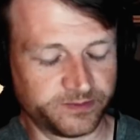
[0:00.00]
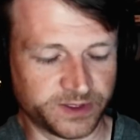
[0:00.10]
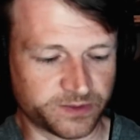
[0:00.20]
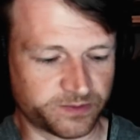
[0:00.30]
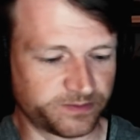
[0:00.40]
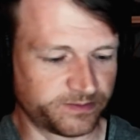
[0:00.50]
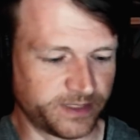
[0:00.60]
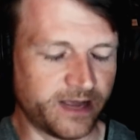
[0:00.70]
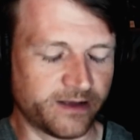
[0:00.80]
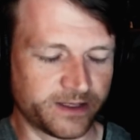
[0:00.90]
was,
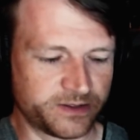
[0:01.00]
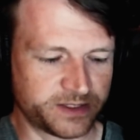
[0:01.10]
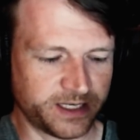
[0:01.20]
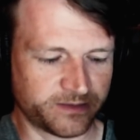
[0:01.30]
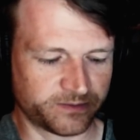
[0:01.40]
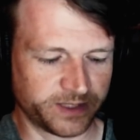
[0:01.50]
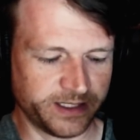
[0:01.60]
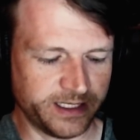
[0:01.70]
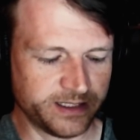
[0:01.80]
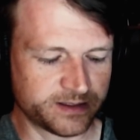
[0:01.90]
yeah, like you said,
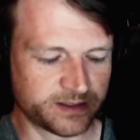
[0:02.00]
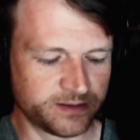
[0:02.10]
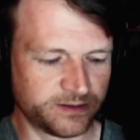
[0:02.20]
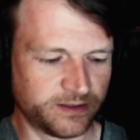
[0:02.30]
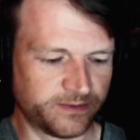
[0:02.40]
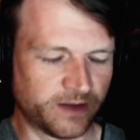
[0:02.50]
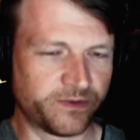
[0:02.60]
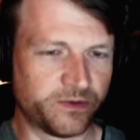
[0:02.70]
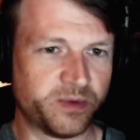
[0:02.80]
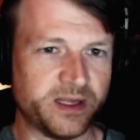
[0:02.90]
really into a
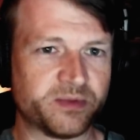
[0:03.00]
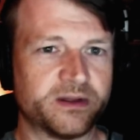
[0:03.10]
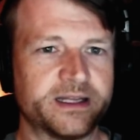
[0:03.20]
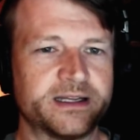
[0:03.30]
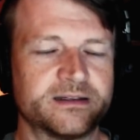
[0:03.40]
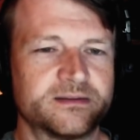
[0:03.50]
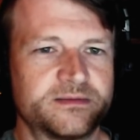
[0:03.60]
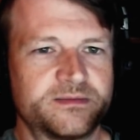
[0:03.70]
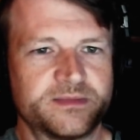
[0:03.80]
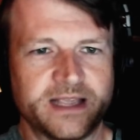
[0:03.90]
few people and
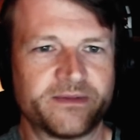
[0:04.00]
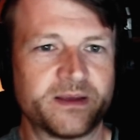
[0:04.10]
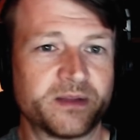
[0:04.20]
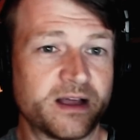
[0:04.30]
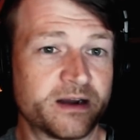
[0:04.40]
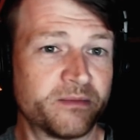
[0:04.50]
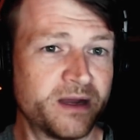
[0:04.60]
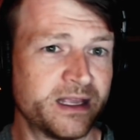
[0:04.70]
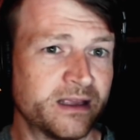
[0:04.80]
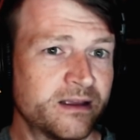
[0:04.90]
gave them a lot of
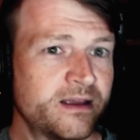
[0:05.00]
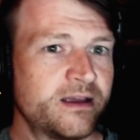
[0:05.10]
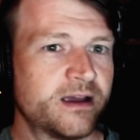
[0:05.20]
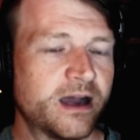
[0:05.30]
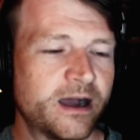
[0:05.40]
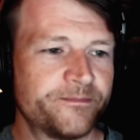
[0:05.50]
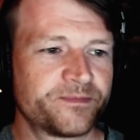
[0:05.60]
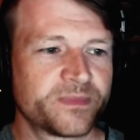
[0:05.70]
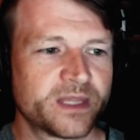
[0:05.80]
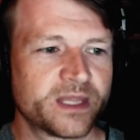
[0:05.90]
money.
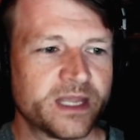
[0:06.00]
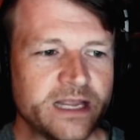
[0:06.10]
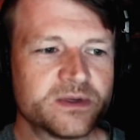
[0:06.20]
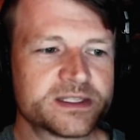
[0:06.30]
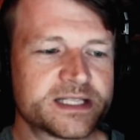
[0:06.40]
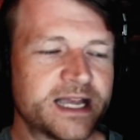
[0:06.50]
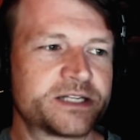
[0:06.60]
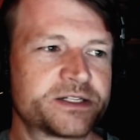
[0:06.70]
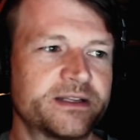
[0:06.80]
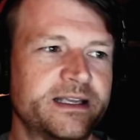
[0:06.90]
Um, he was
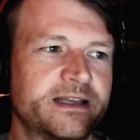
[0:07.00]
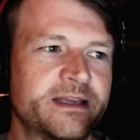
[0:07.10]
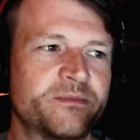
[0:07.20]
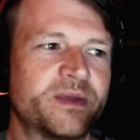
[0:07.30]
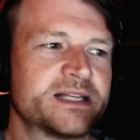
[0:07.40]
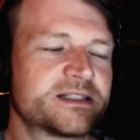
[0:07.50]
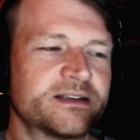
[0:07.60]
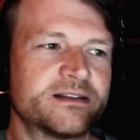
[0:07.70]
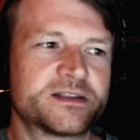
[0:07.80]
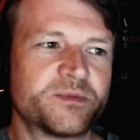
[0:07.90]
actually
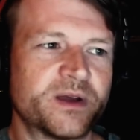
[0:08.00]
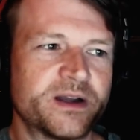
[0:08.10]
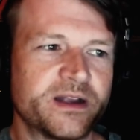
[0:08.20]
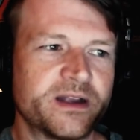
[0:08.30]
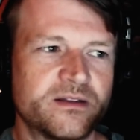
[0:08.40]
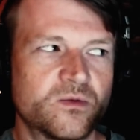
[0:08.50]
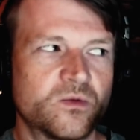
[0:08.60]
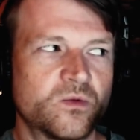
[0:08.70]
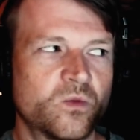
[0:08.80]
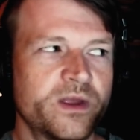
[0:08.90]
embezzling this money
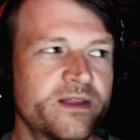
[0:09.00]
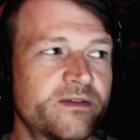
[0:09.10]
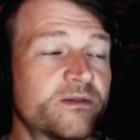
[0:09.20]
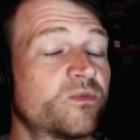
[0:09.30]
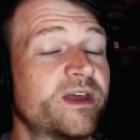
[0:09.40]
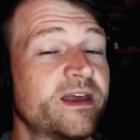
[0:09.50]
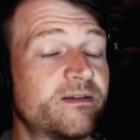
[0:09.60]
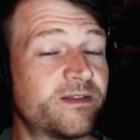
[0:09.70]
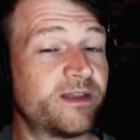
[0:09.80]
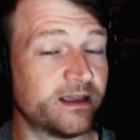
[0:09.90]
with they
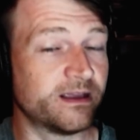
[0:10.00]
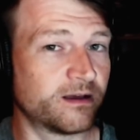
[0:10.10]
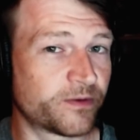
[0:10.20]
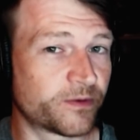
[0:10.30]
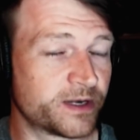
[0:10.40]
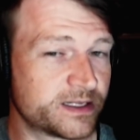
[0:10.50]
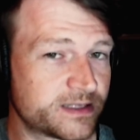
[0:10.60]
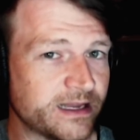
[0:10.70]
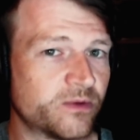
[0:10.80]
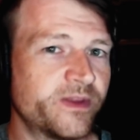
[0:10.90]
think authorities
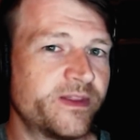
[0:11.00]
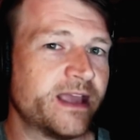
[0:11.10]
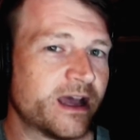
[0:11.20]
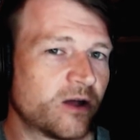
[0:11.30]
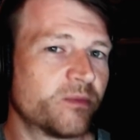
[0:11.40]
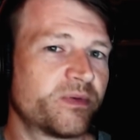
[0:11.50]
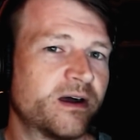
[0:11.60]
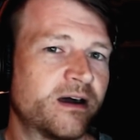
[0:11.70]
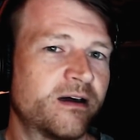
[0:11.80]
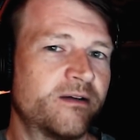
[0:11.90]
think with the help
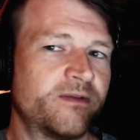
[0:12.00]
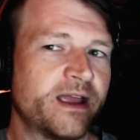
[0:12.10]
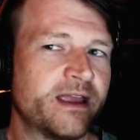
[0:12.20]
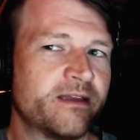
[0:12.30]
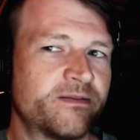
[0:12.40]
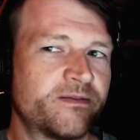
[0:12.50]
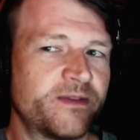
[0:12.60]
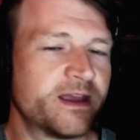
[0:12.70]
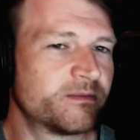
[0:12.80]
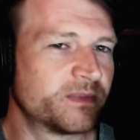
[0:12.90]
of a
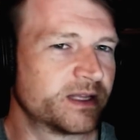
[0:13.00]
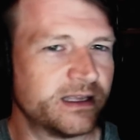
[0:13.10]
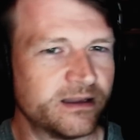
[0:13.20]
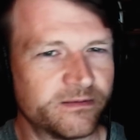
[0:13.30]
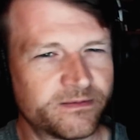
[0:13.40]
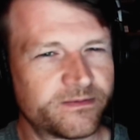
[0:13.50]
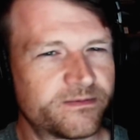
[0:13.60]
family